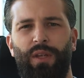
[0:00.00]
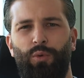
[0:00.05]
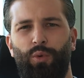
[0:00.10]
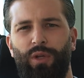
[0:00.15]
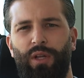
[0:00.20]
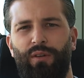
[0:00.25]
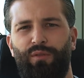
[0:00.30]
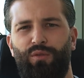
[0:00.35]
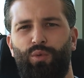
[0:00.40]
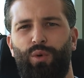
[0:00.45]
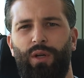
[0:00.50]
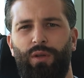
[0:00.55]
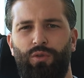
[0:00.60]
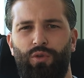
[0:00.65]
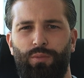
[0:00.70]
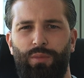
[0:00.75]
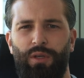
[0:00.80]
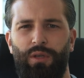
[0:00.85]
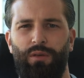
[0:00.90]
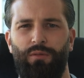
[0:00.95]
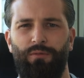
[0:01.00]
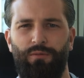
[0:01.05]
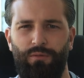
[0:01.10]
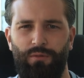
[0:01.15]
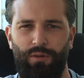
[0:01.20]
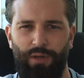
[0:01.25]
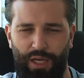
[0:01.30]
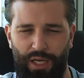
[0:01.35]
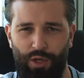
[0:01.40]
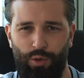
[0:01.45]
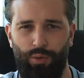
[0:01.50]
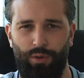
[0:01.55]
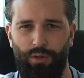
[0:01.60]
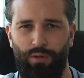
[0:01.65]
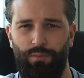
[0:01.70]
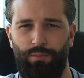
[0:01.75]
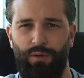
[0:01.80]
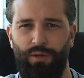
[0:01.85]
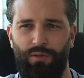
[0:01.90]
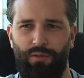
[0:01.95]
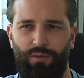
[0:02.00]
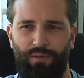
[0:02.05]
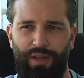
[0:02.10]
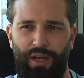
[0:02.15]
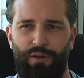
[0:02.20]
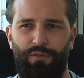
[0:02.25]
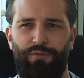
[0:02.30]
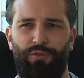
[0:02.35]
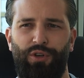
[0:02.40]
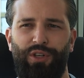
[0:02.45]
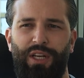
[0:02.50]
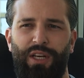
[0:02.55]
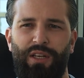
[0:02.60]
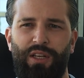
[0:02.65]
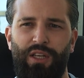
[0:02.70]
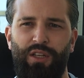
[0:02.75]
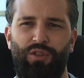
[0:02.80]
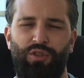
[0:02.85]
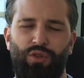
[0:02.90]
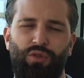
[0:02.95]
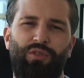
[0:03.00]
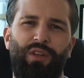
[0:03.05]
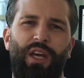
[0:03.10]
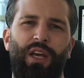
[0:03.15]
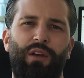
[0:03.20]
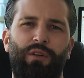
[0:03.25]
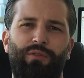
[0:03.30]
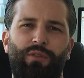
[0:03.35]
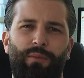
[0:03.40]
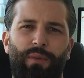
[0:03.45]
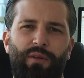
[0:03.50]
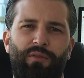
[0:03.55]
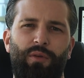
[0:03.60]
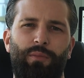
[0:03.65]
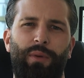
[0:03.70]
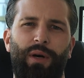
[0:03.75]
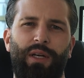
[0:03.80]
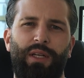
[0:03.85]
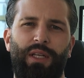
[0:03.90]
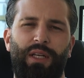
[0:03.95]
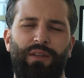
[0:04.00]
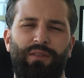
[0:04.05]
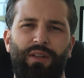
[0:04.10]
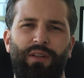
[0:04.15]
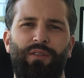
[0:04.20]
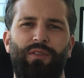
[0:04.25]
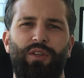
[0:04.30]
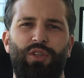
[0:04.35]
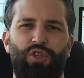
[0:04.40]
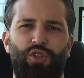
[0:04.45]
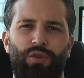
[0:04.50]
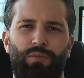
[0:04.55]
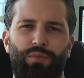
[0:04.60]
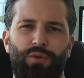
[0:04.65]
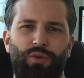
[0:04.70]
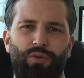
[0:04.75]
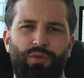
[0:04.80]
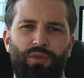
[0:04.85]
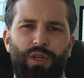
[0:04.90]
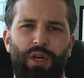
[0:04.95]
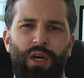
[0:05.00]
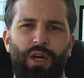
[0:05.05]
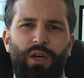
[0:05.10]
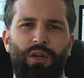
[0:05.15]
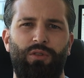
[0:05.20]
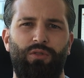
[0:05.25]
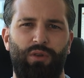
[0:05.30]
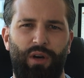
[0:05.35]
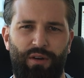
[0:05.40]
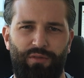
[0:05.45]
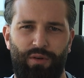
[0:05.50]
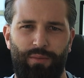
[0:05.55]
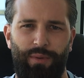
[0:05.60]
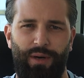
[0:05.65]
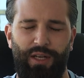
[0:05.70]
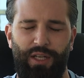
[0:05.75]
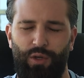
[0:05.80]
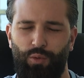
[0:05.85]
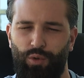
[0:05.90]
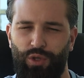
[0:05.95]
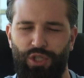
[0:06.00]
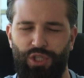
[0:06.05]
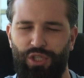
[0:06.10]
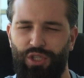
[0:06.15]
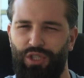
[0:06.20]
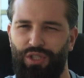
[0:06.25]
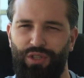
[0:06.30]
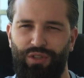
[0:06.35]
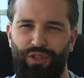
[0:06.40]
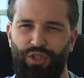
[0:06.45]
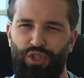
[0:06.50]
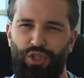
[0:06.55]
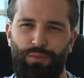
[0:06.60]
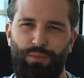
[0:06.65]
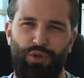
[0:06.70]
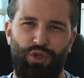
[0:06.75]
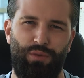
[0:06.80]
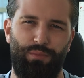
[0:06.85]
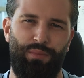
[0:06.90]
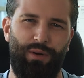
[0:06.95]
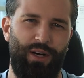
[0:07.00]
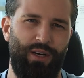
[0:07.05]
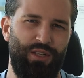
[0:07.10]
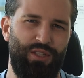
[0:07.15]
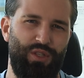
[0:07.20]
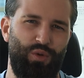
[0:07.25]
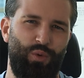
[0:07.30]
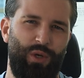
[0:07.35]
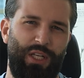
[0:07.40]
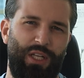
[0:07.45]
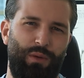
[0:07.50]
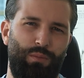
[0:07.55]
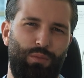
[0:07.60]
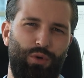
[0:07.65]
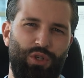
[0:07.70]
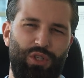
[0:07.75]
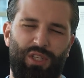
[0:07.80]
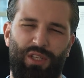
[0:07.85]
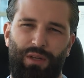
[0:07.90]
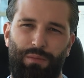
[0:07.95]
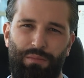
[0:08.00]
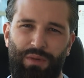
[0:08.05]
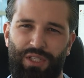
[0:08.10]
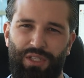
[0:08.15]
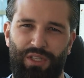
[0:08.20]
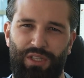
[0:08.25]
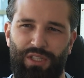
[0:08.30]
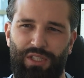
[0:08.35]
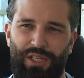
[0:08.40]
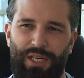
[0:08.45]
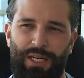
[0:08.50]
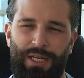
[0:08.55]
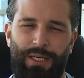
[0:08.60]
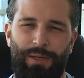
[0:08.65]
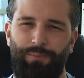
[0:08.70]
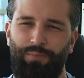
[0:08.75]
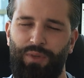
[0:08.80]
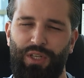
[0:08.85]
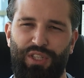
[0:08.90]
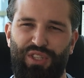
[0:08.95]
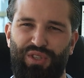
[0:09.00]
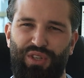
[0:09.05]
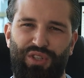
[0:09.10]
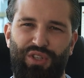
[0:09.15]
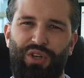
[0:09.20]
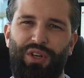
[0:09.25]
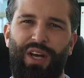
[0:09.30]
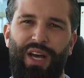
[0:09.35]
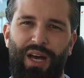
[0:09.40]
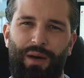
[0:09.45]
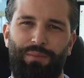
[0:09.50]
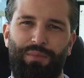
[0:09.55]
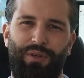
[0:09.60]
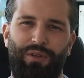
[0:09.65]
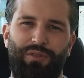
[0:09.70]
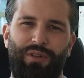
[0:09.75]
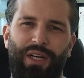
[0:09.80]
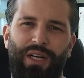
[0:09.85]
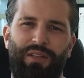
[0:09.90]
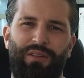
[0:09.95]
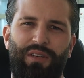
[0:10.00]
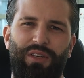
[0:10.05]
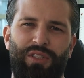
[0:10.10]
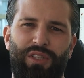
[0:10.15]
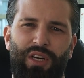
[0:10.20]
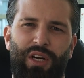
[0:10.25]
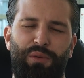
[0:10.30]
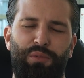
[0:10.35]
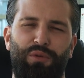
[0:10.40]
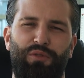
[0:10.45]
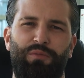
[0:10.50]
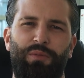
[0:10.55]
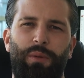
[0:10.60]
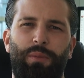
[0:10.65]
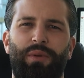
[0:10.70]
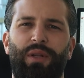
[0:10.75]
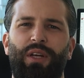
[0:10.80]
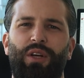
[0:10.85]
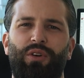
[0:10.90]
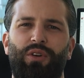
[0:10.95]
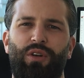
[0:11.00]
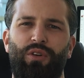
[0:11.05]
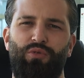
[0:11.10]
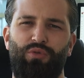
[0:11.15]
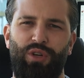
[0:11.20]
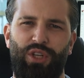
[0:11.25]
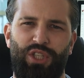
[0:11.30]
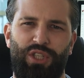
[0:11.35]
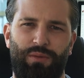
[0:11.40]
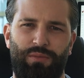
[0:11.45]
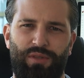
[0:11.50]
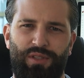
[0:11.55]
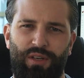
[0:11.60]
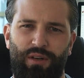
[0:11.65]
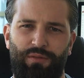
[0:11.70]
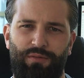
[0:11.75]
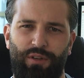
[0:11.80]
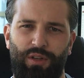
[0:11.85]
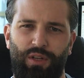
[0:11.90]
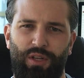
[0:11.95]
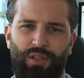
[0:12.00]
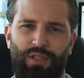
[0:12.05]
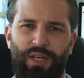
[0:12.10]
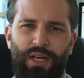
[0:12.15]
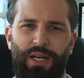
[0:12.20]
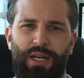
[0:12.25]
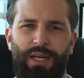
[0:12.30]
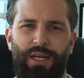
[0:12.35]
They want everyone to be equal, but therefore they need to take from everybody and then distribute to everybody, which is the distribution part is the one that mostly misses. That's not going to happen, right? There's a couple of people that are going to enrich themselves a lot